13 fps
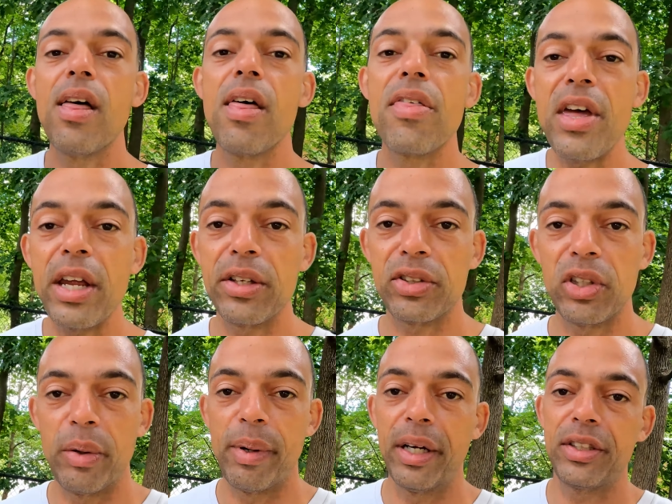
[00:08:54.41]
thank you
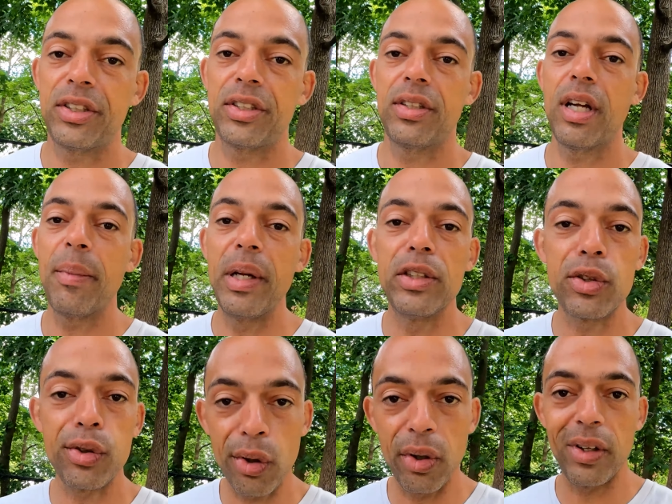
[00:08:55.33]
so much. I mean,
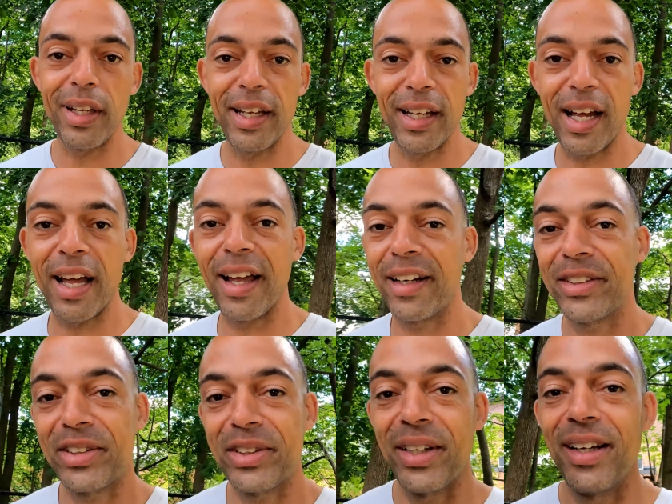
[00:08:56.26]
truly,
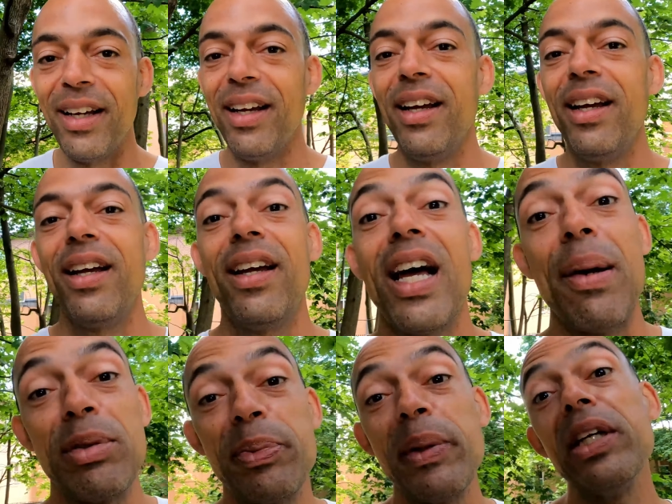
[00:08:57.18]

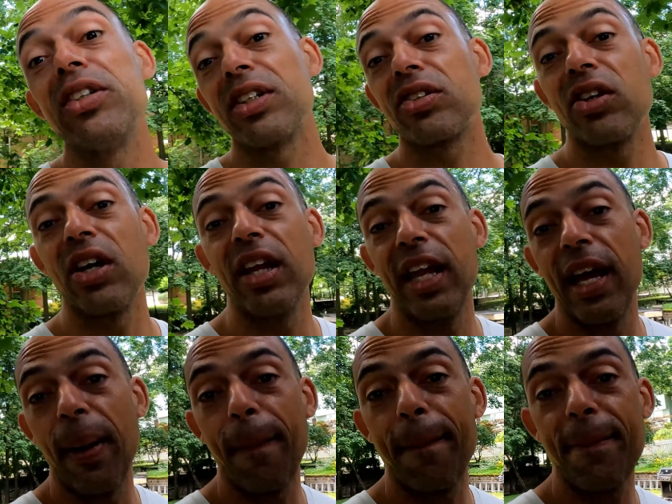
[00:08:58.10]
I'm speechless, really
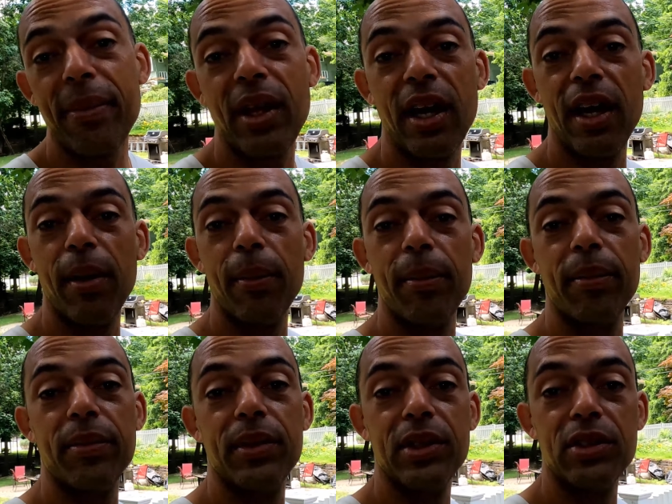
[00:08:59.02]
am.
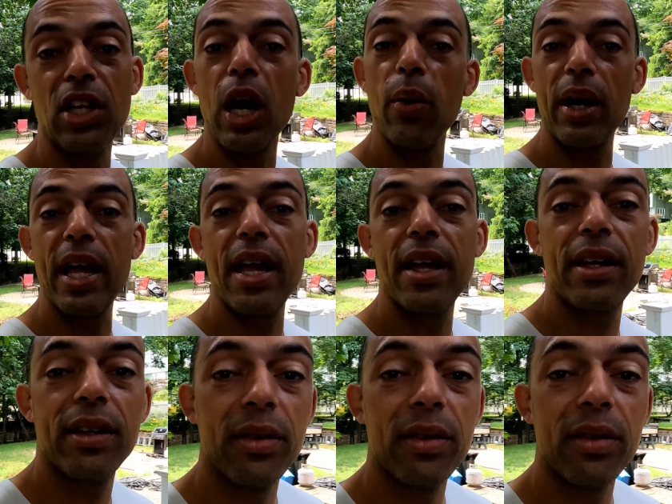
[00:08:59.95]
Not what I